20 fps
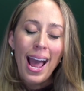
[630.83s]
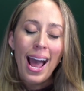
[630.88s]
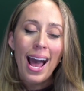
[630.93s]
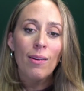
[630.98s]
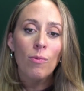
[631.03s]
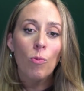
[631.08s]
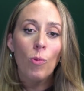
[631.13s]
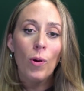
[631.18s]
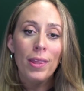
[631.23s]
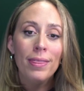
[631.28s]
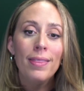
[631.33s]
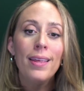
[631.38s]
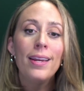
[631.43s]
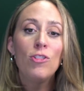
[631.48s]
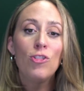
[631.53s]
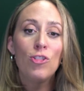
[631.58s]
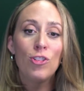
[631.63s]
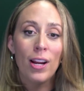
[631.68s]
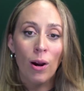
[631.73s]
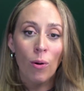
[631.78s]
And when they
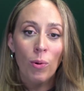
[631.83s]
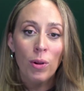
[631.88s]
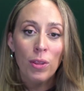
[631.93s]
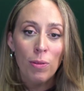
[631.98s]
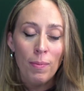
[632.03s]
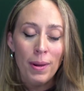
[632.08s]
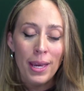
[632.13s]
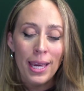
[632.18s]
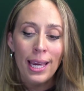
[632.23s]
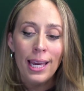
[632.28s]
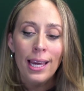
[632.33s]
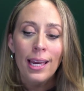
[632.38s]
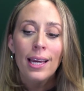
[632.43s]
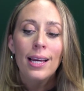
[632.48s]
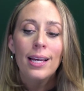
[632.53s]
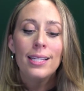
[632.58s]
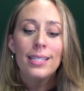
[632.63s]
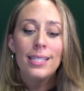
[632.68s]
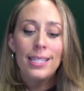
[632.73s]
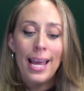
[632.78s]
share with me,
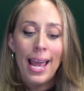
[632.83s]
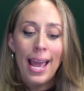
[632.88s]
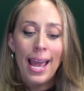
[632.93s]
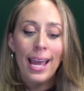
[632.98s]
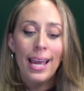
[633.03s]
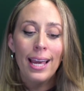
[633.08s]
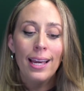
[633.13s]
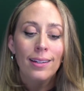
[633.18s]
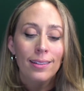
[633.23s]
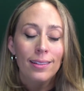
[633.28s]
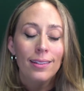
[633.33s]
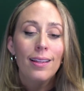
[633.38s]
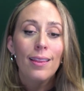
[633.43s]
say,